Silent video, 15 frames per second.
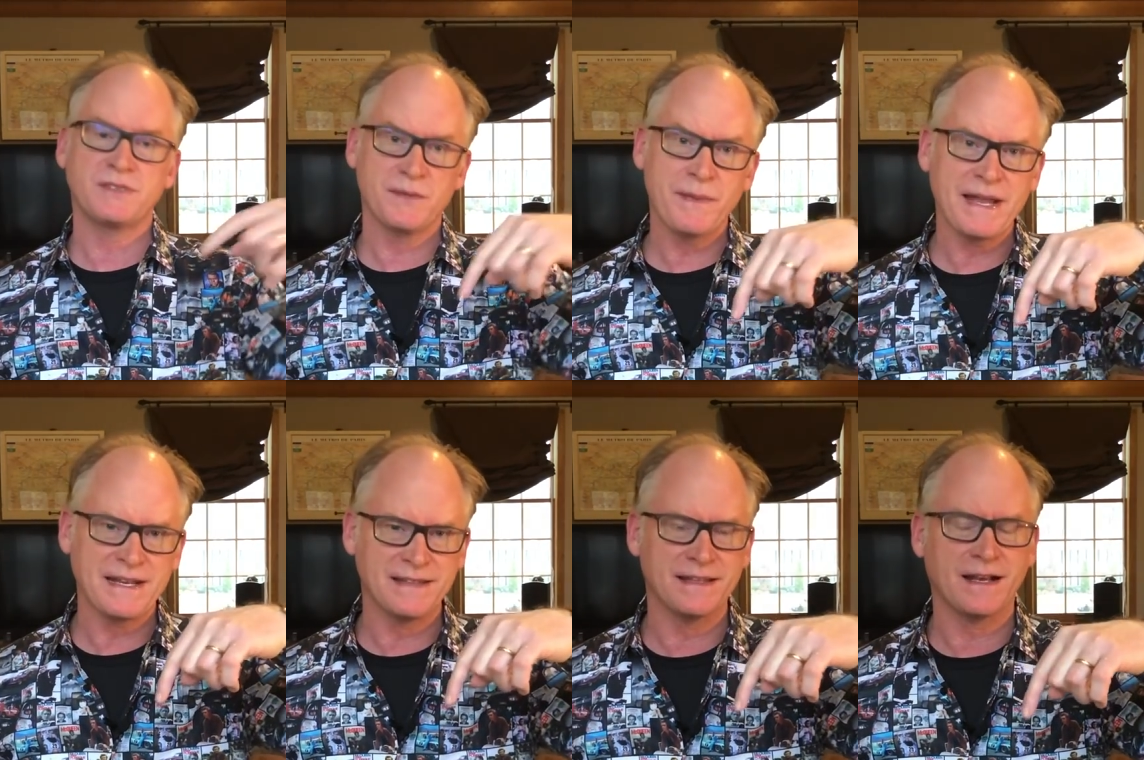
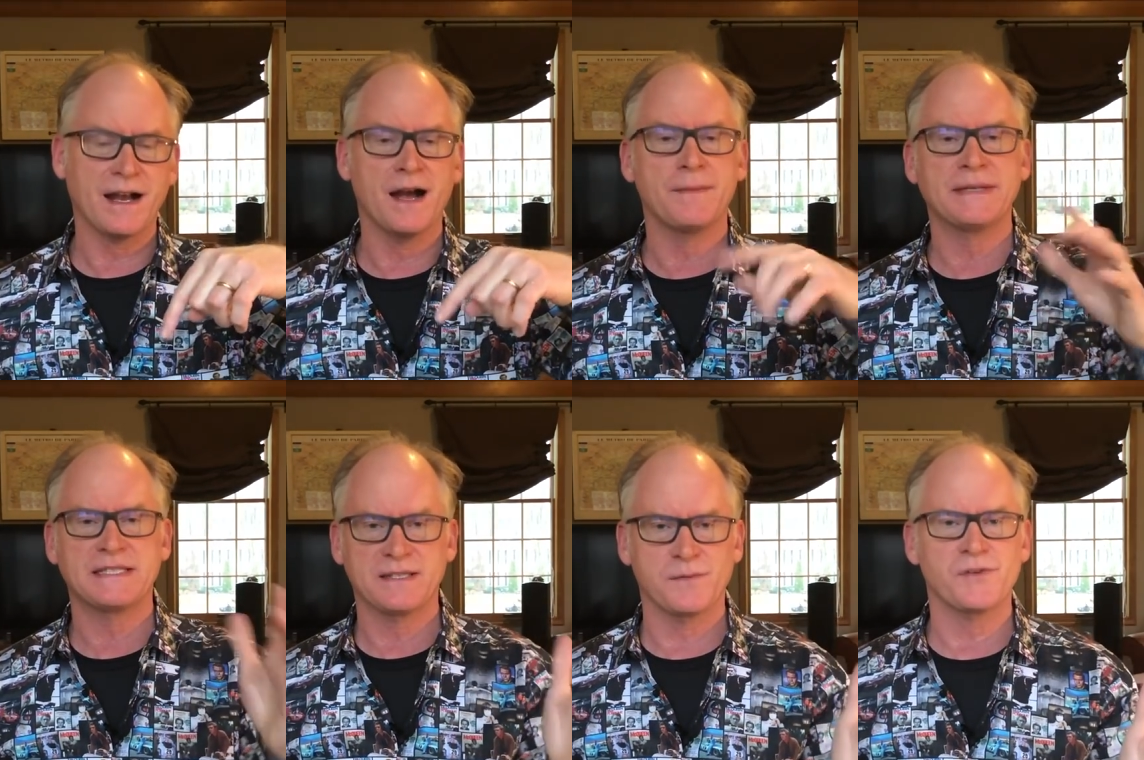Debate it in the
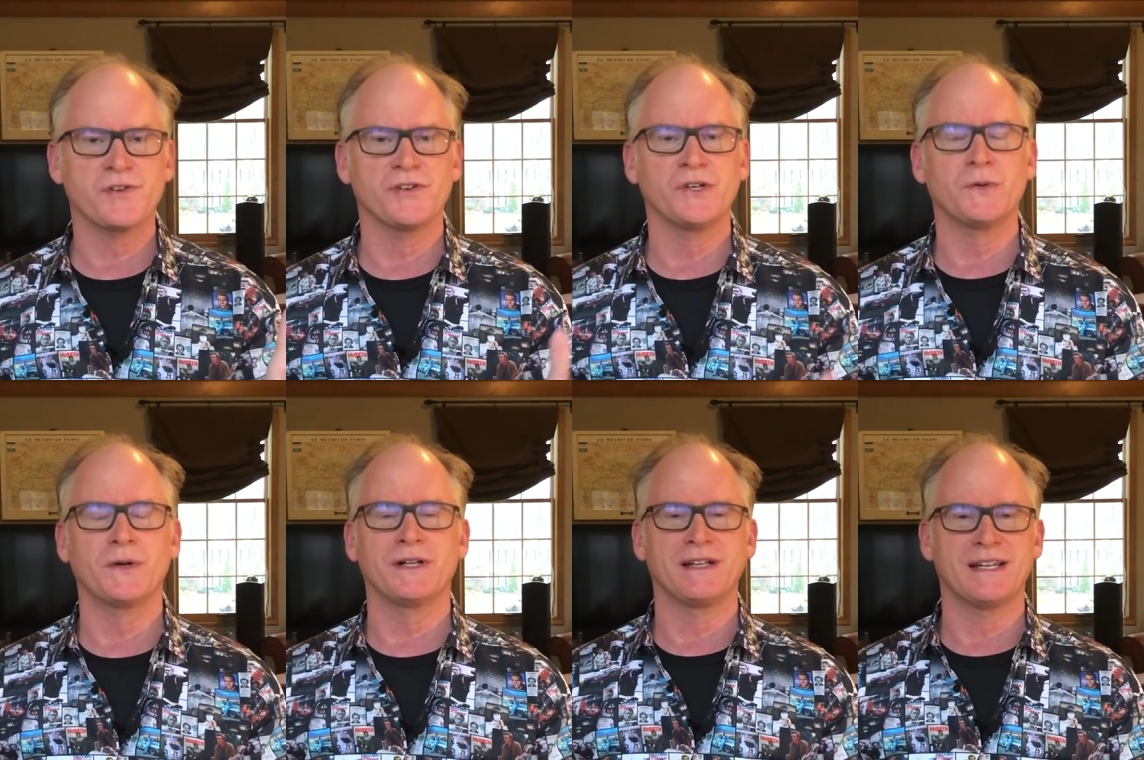comments. I'm sure
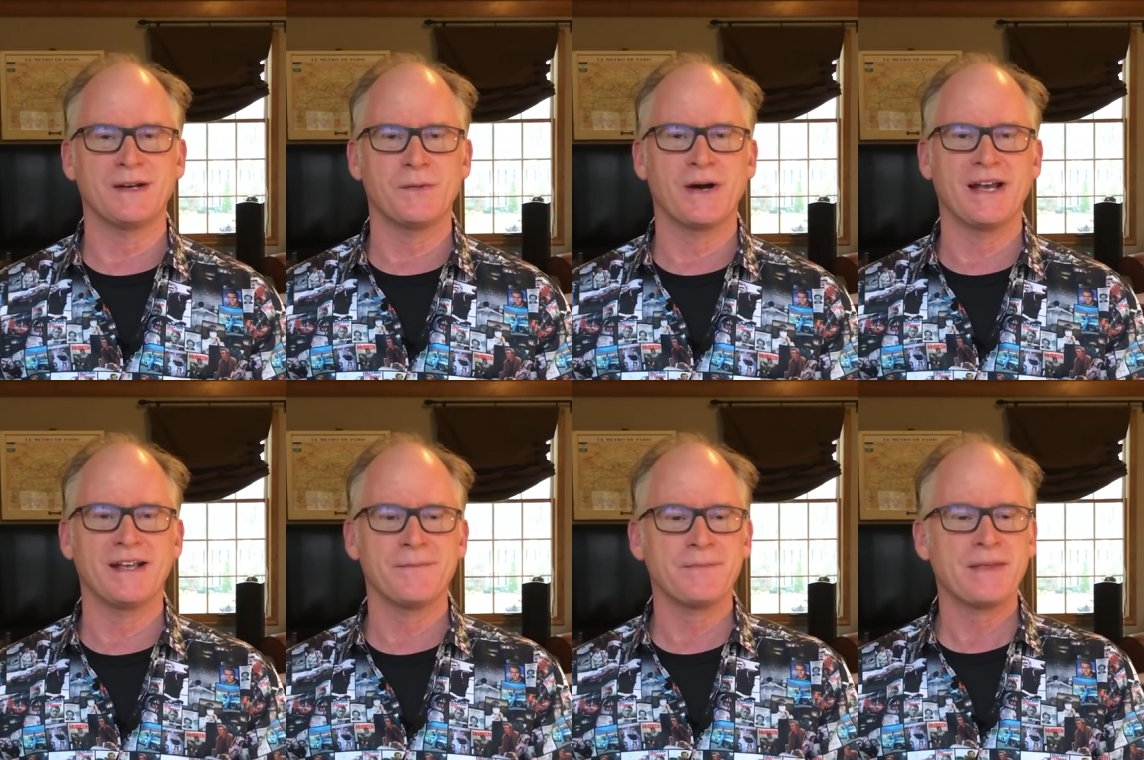you will
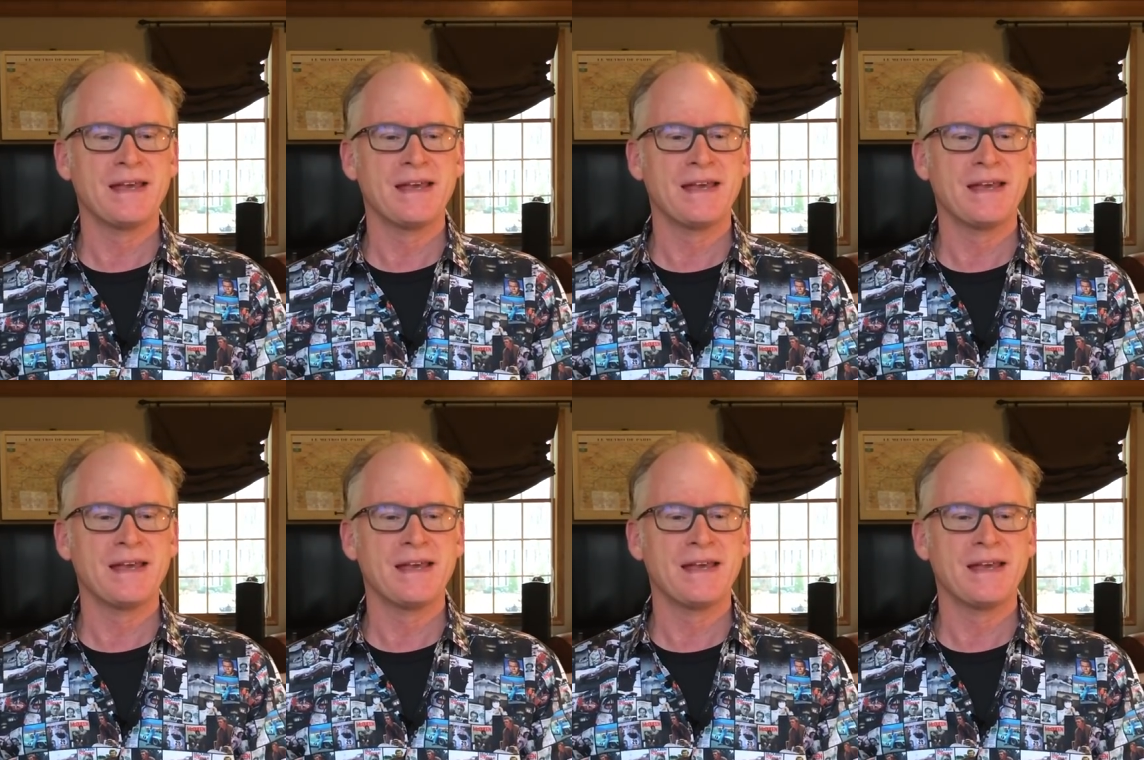anyway.